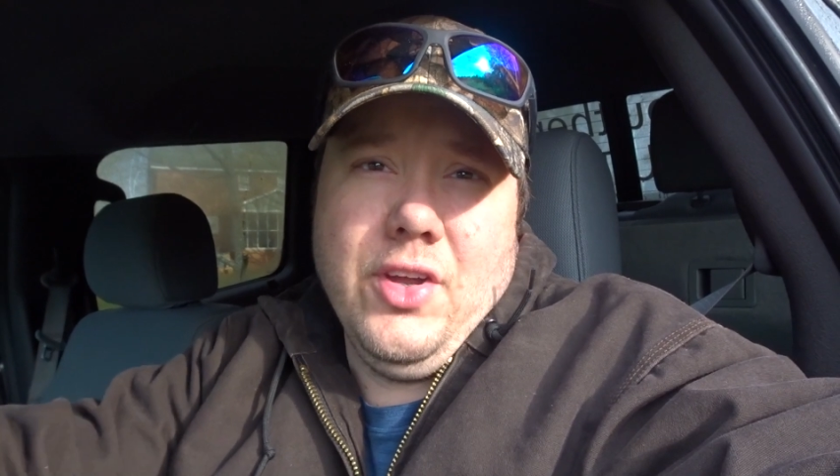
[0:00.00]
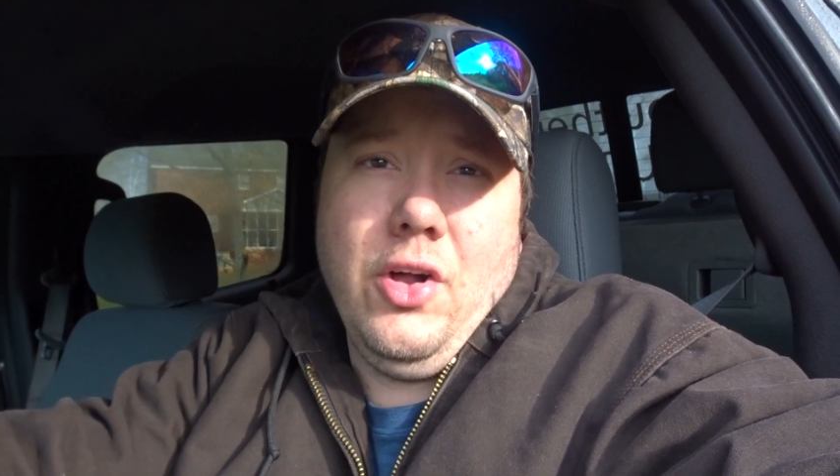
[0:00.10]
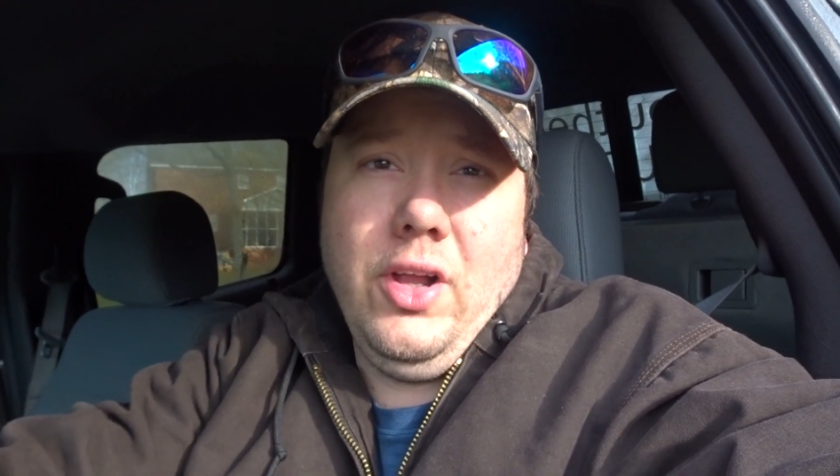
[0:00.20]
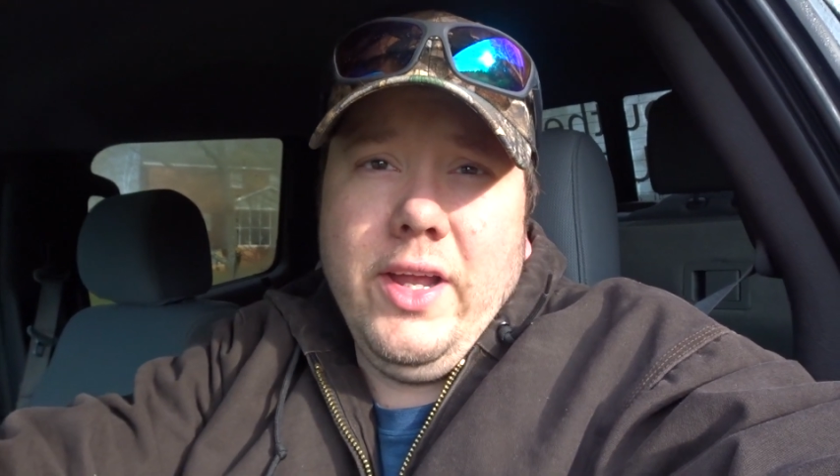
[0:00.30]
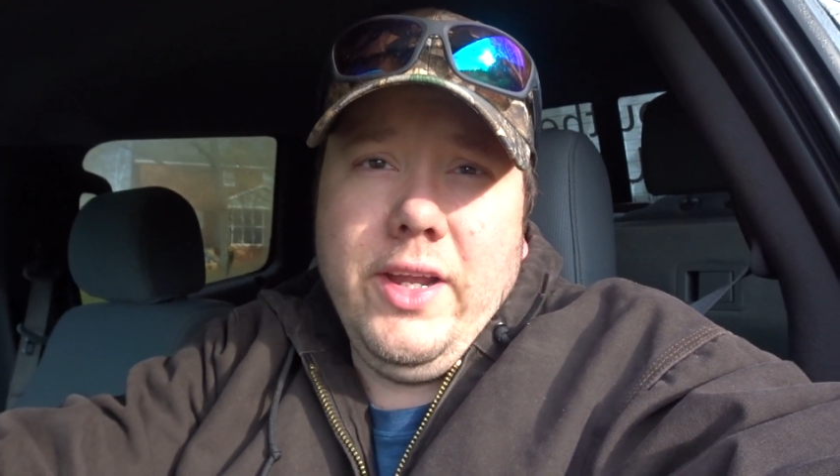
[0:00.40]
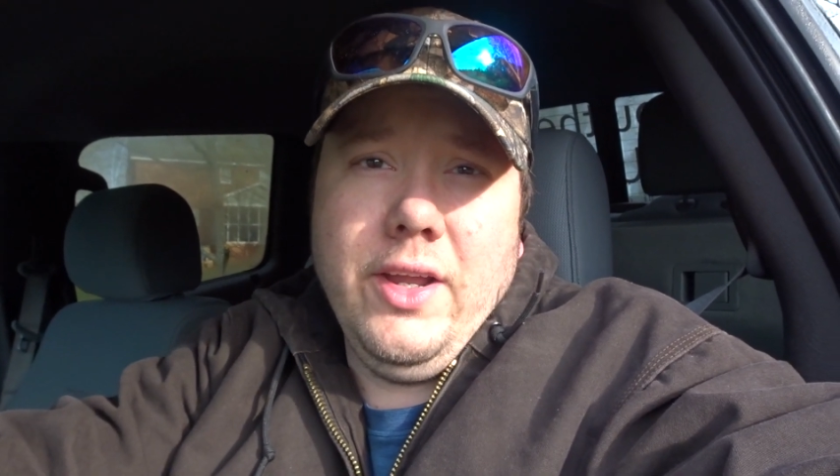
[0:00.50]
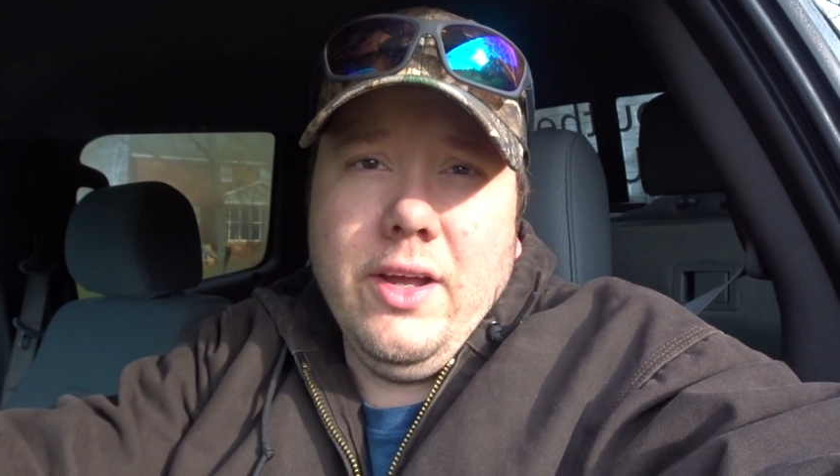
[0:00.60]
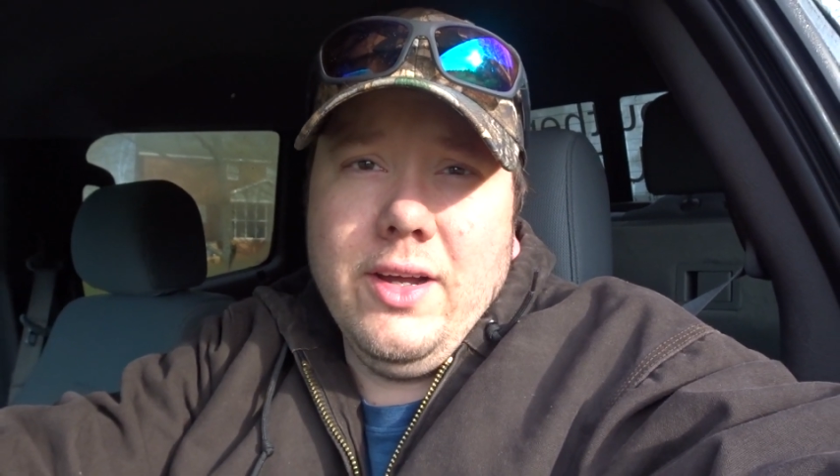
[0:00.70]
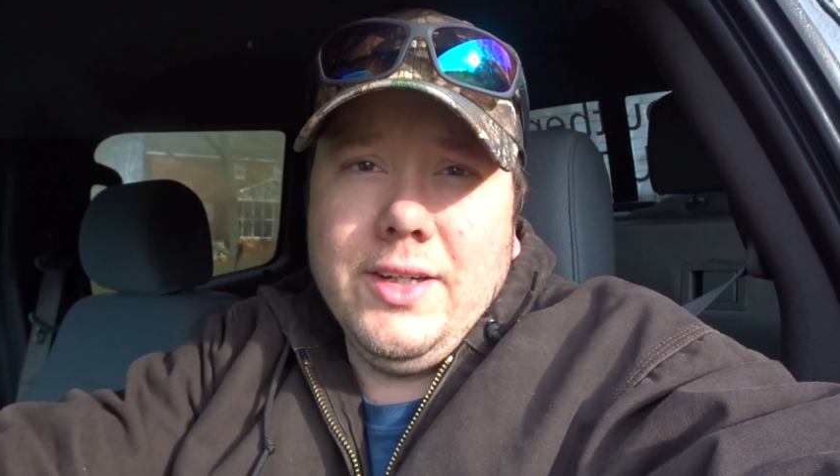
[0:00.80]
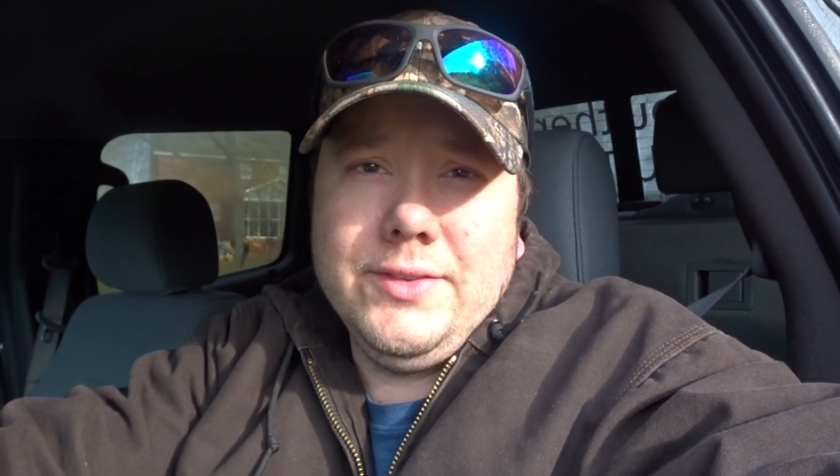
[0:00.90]
y'all
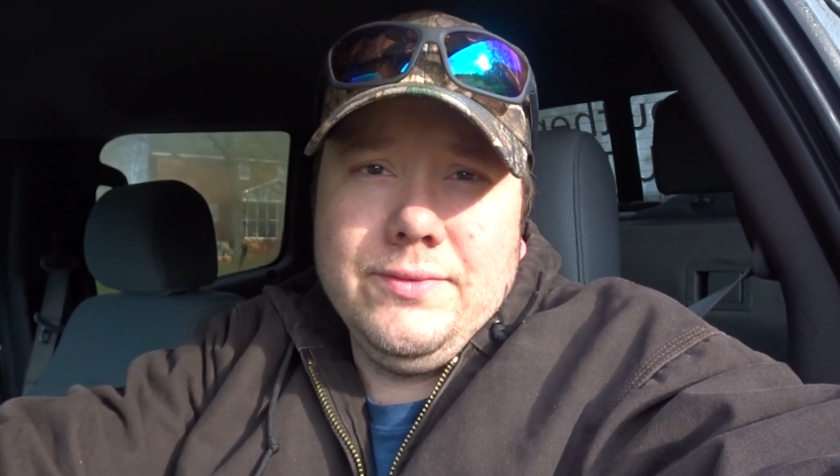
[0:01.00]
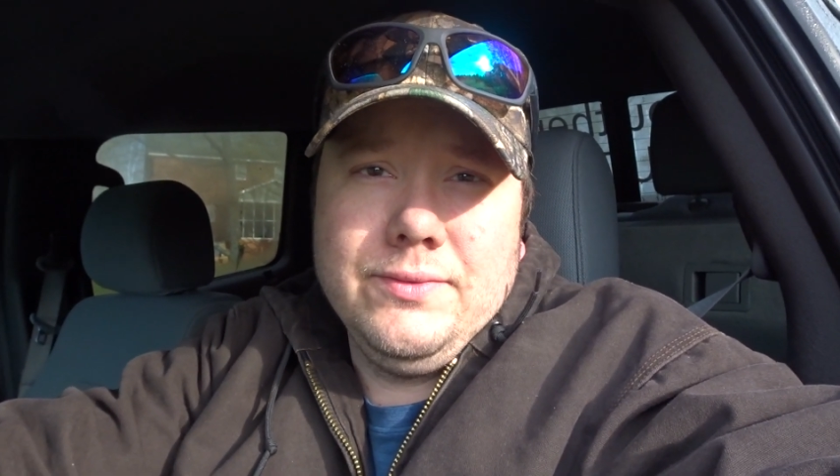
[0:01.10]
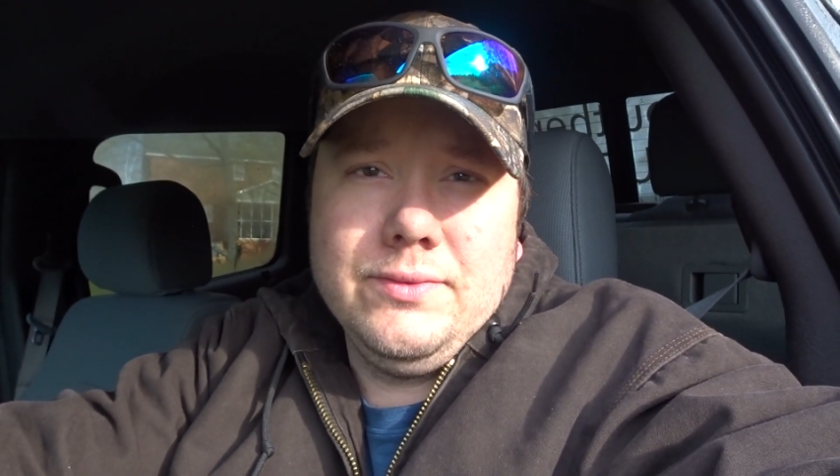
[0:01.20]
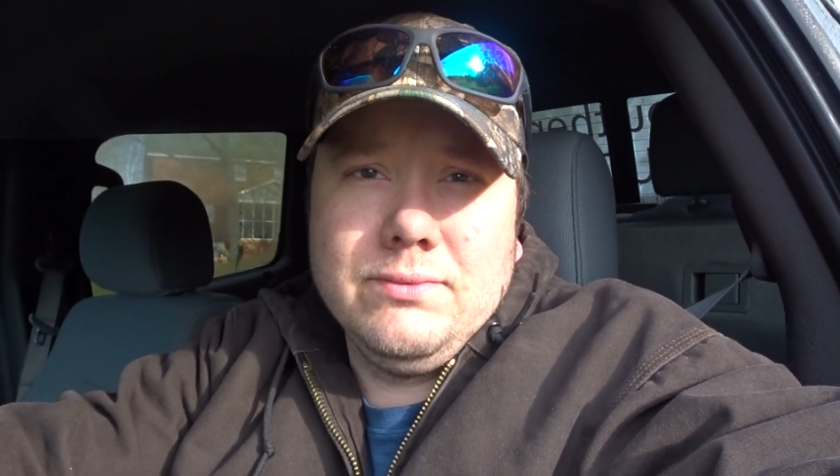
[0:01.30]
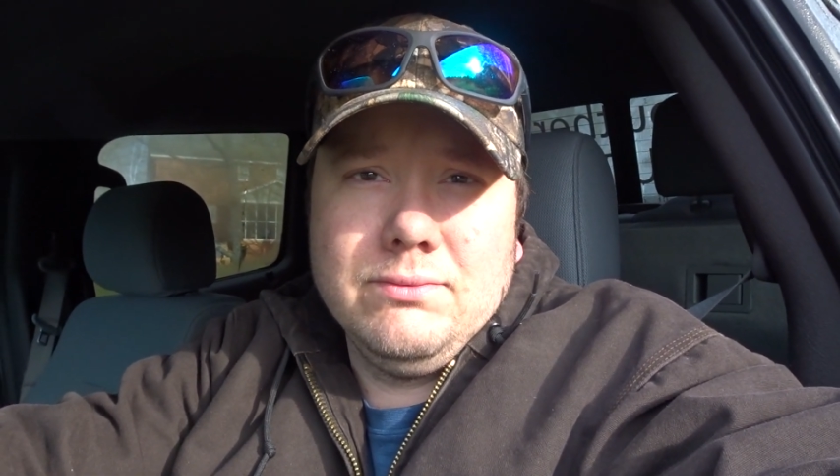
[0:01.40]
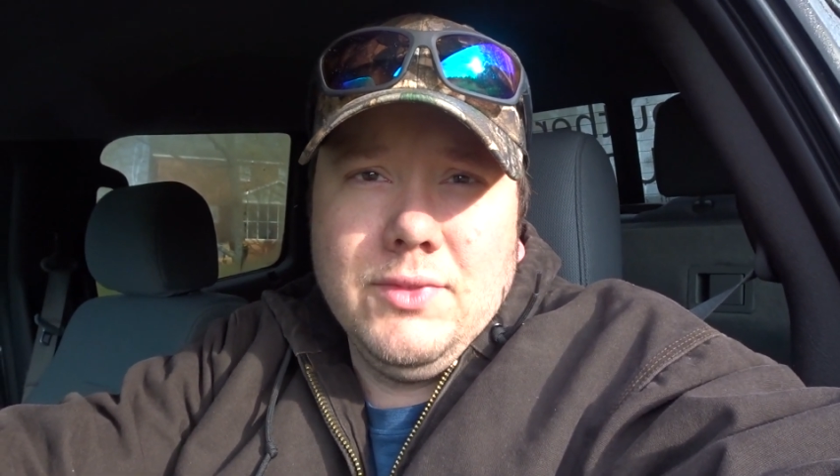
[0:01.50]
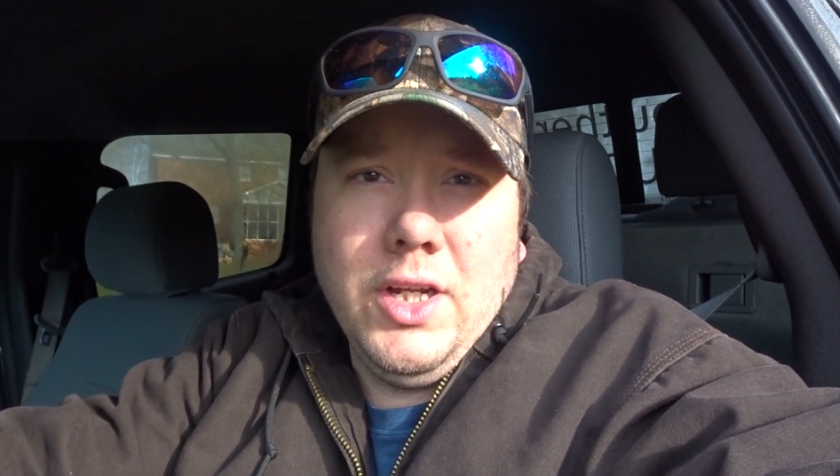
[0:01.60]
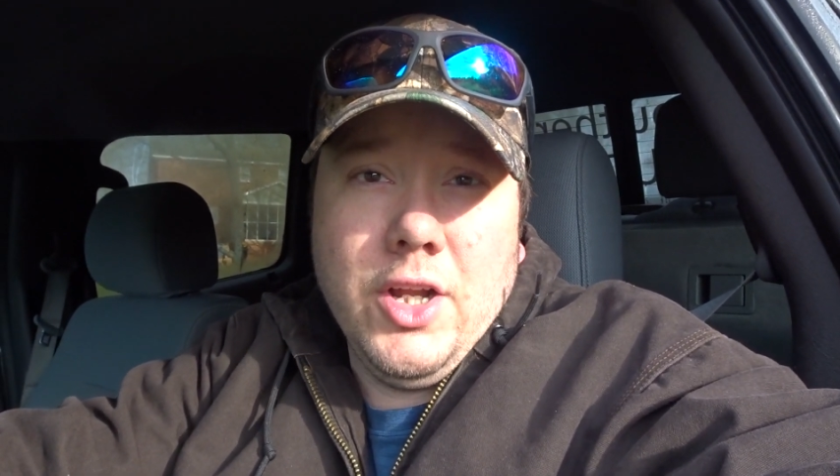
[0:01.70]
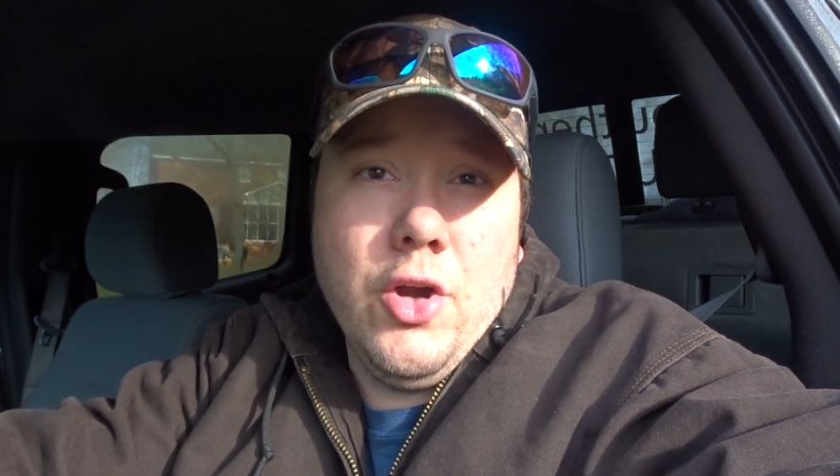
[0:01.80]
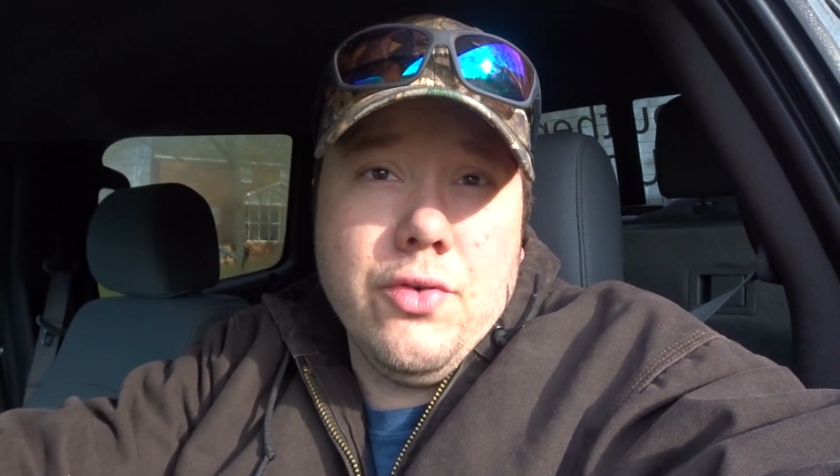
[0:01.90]
an
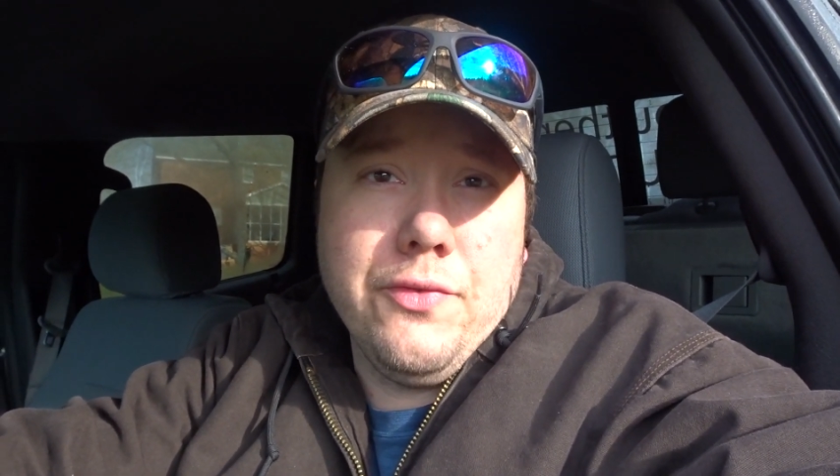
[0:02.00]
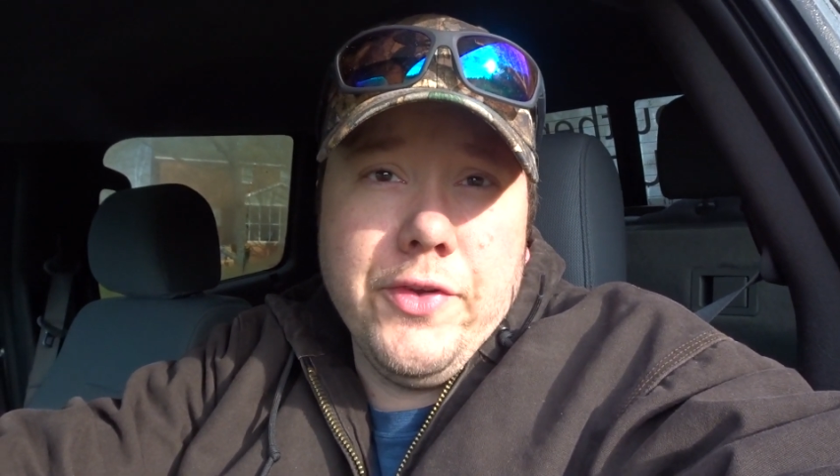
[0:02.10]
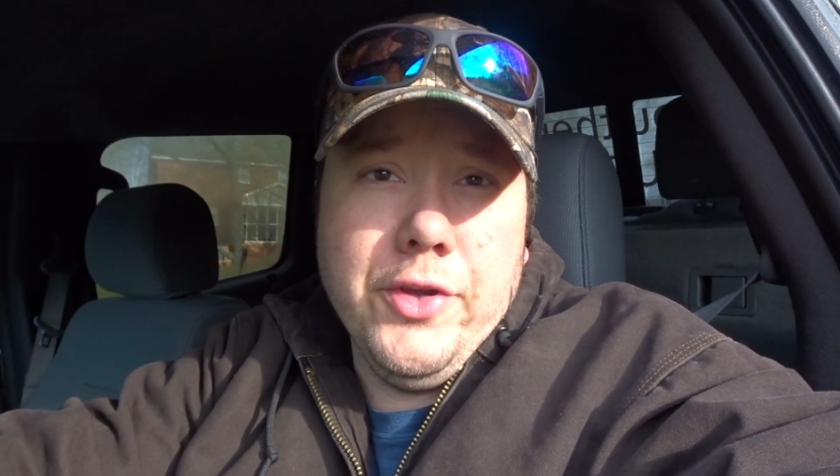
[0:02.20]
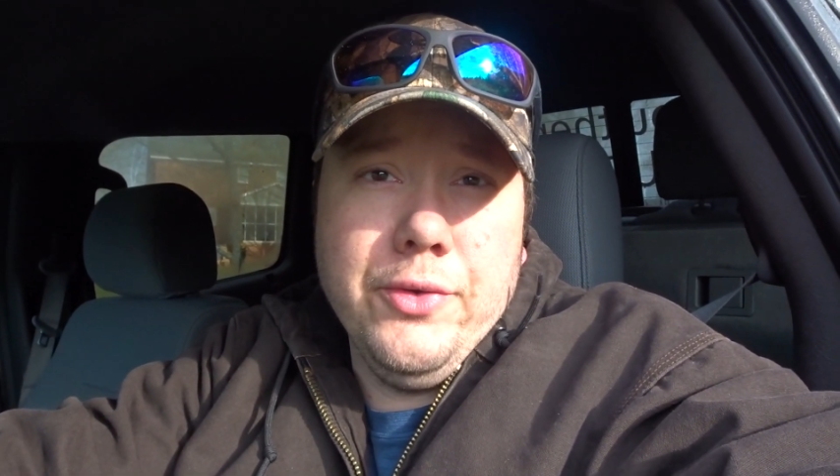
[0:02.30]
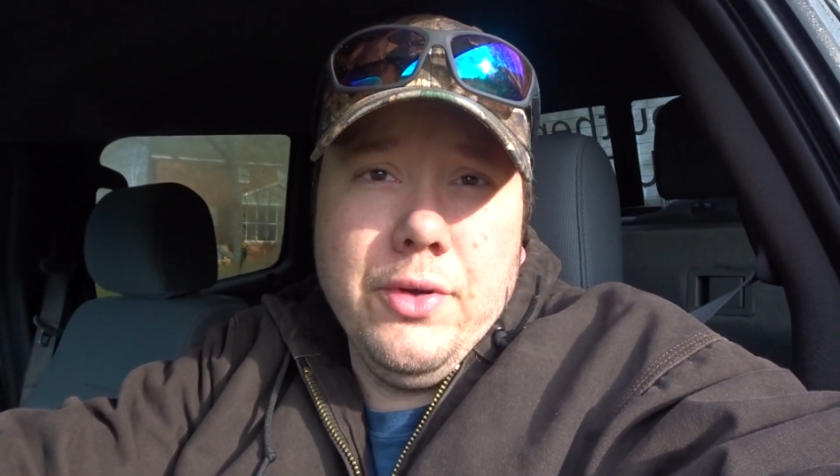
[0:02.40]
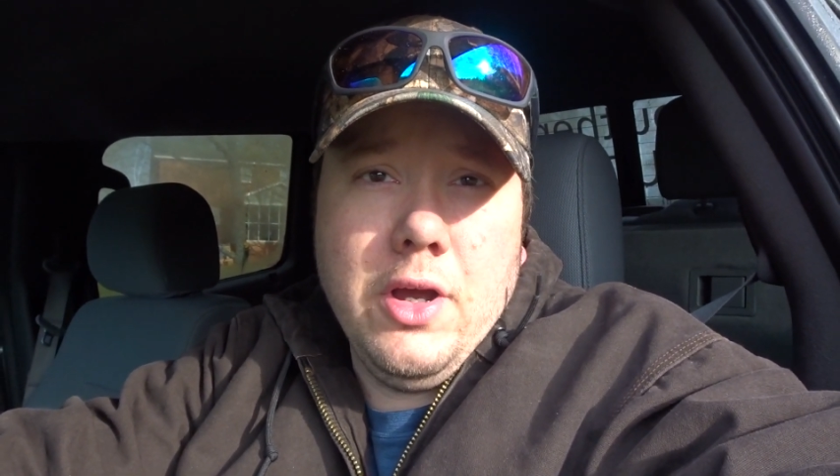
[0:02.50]
overview